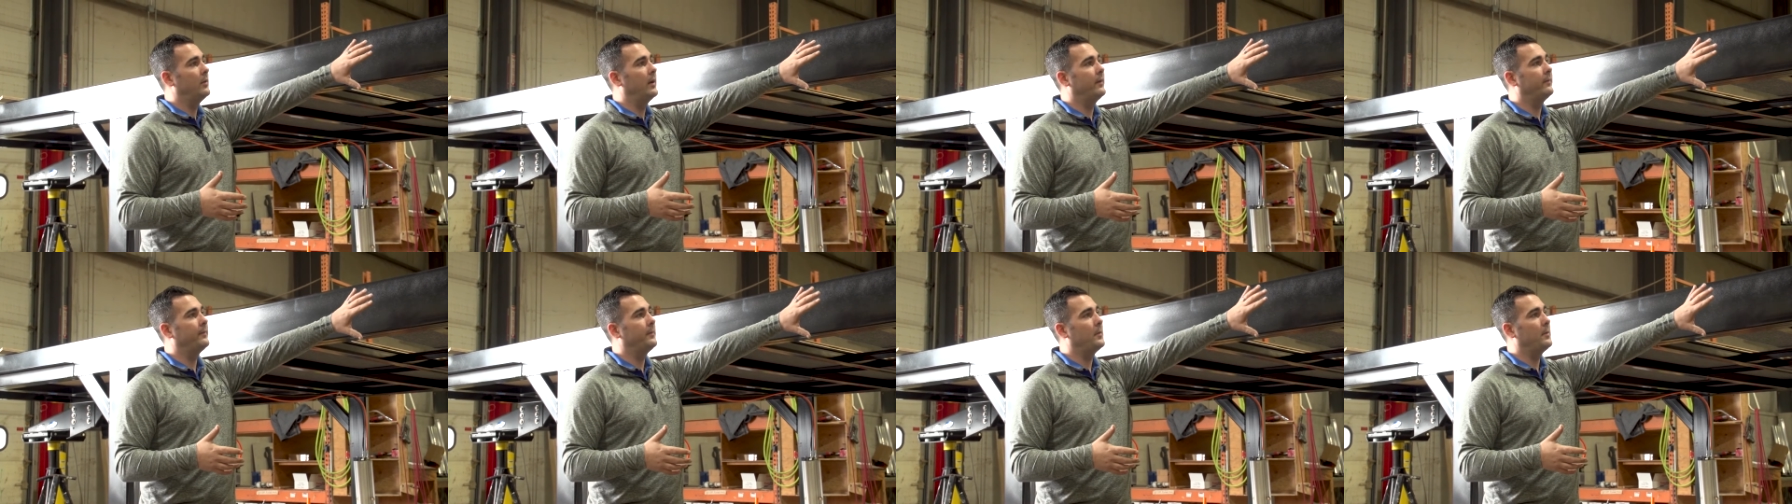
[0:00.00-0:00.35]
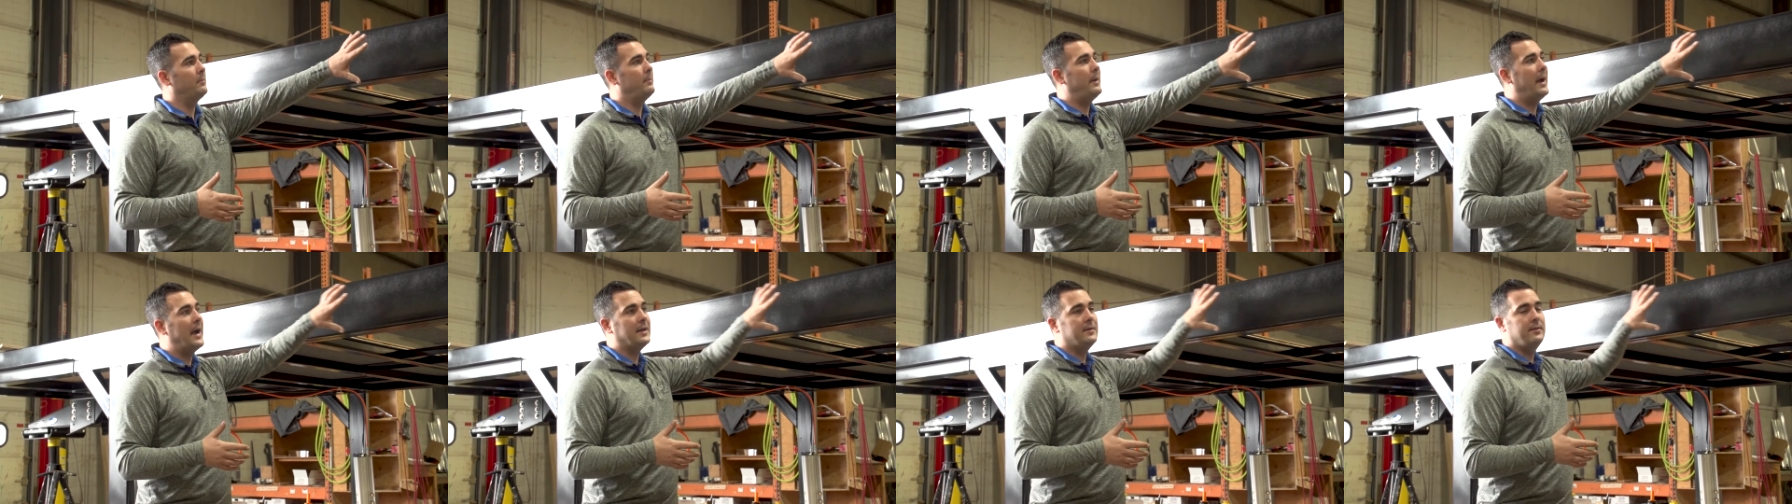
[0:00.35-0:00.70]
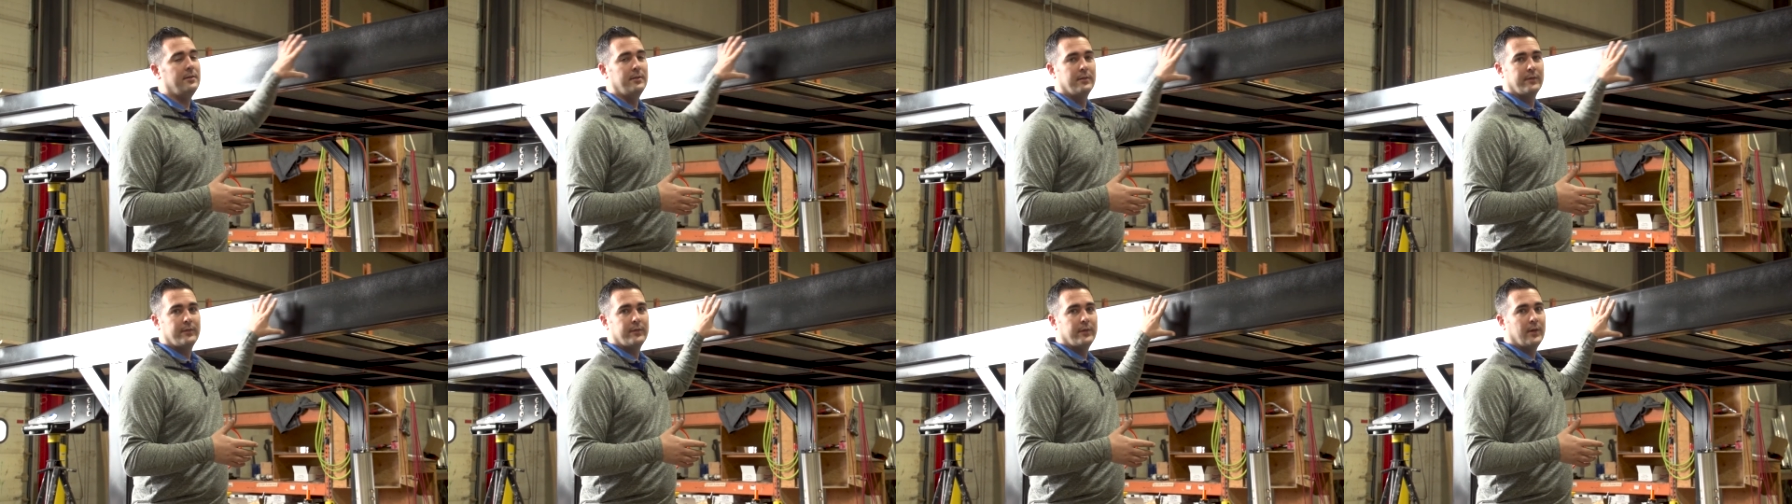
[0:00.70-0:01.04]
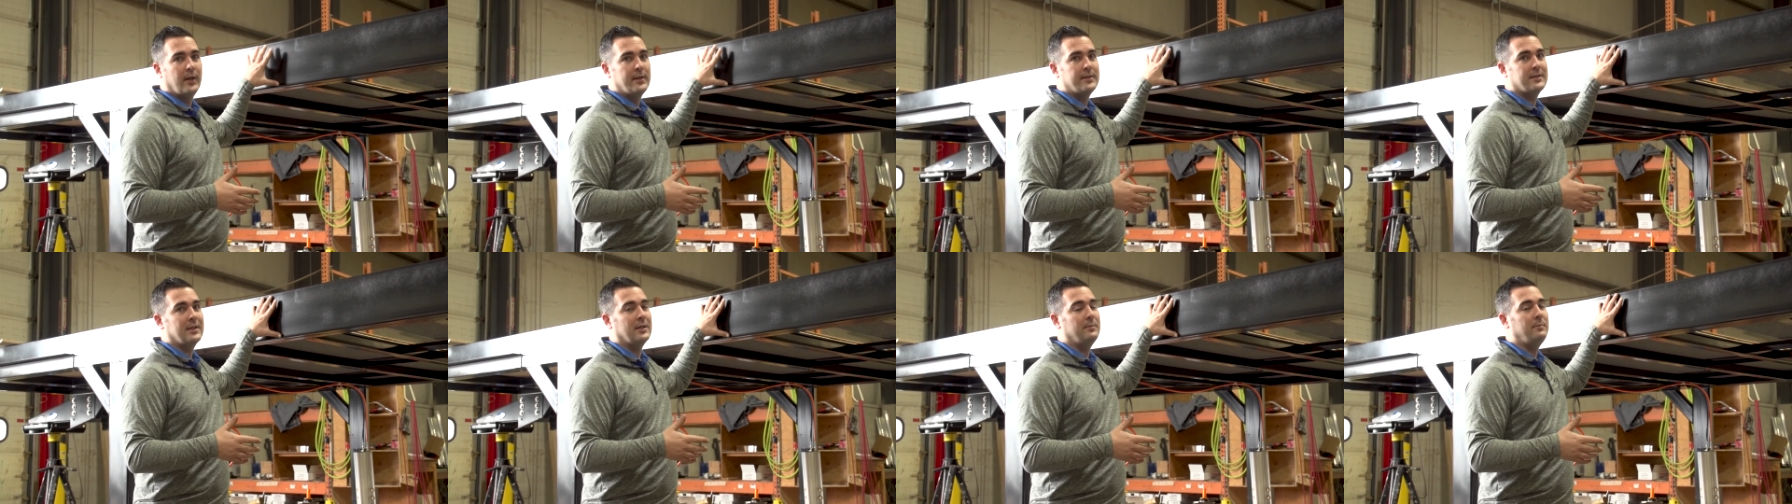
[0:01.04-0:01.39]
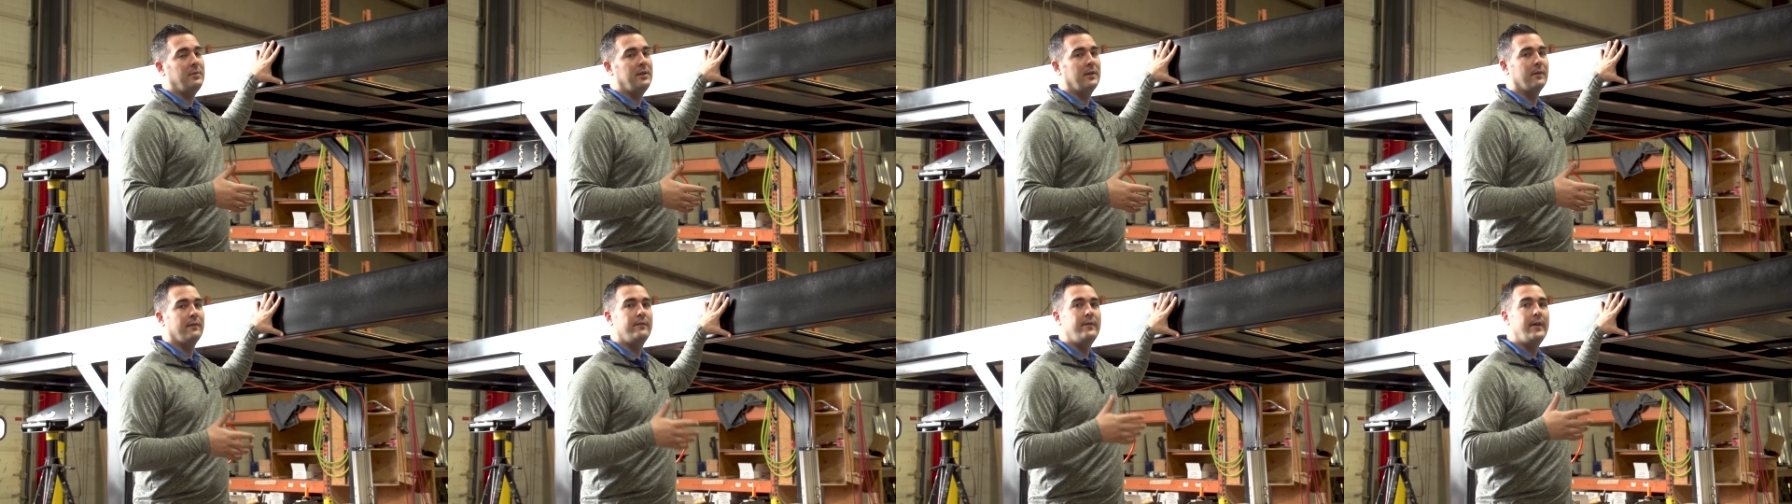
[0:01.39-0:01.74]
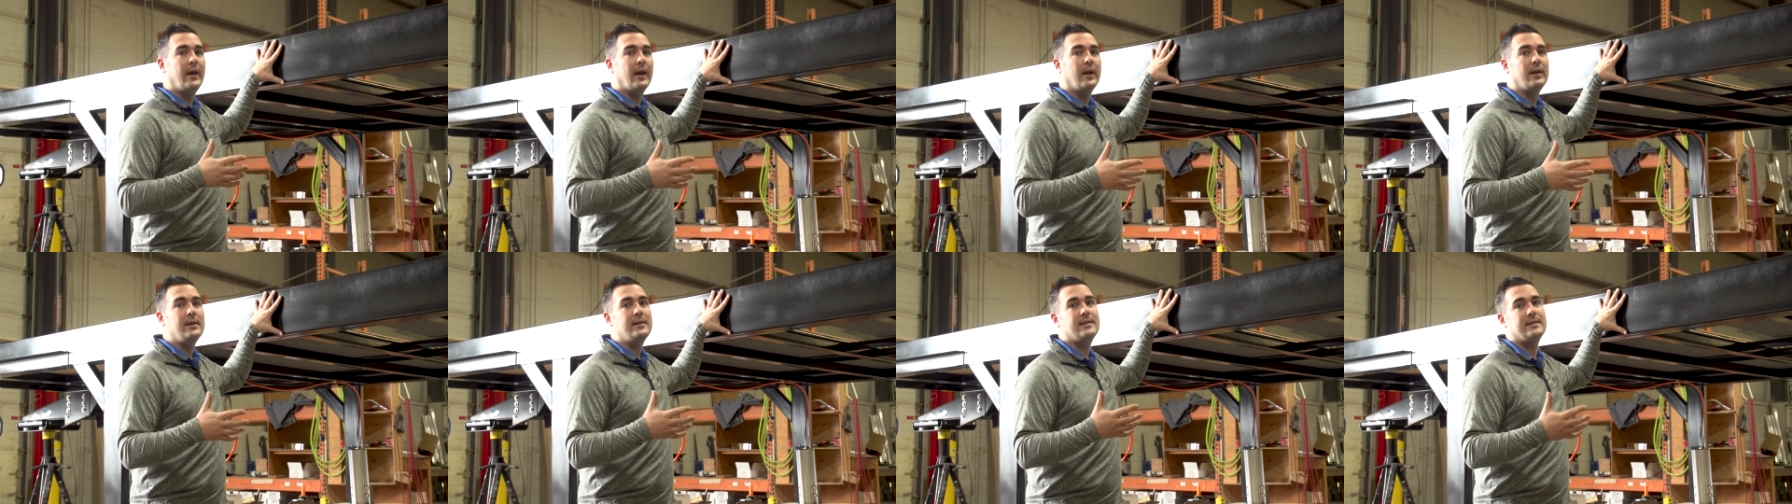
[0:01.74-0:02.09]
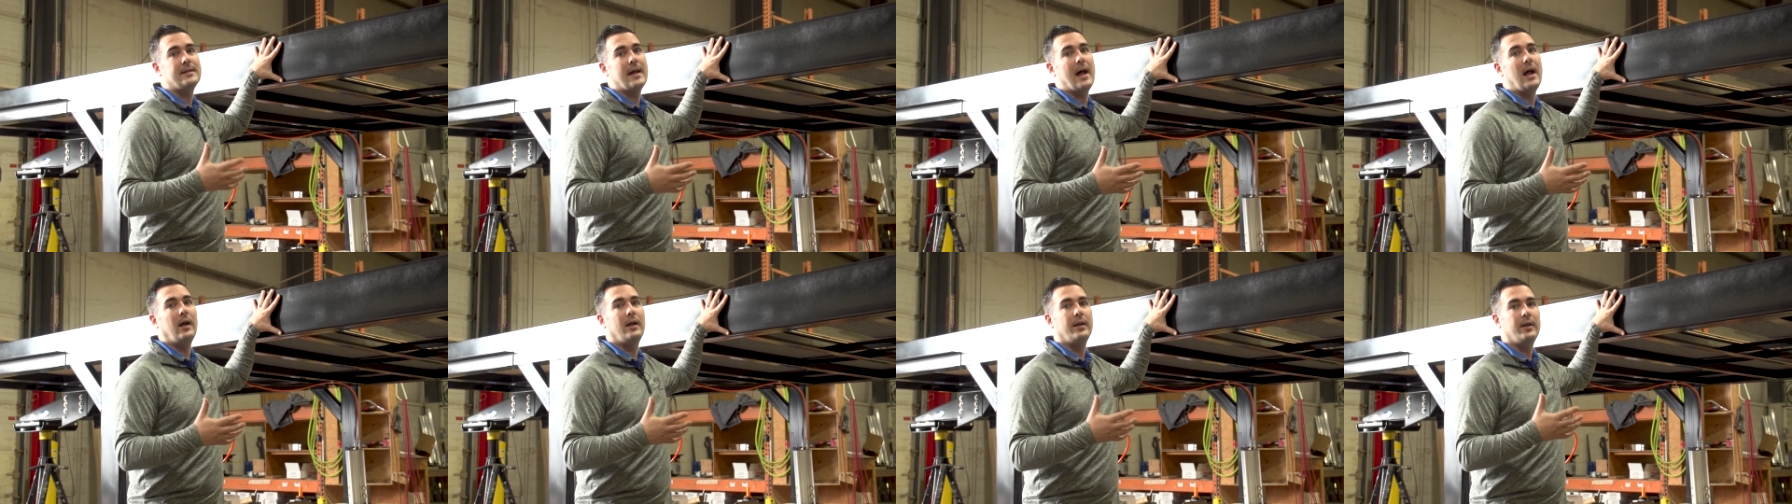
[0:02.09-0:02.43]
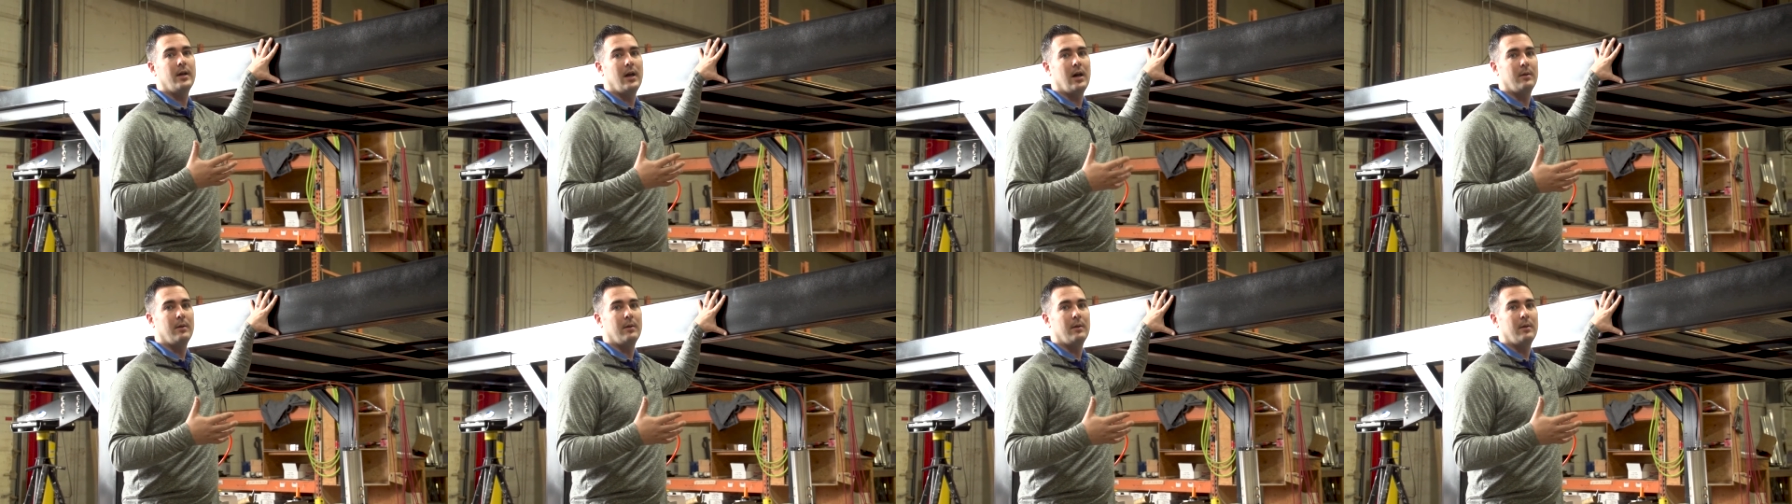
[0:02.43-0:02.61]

way from the back to the front is going to be a very solid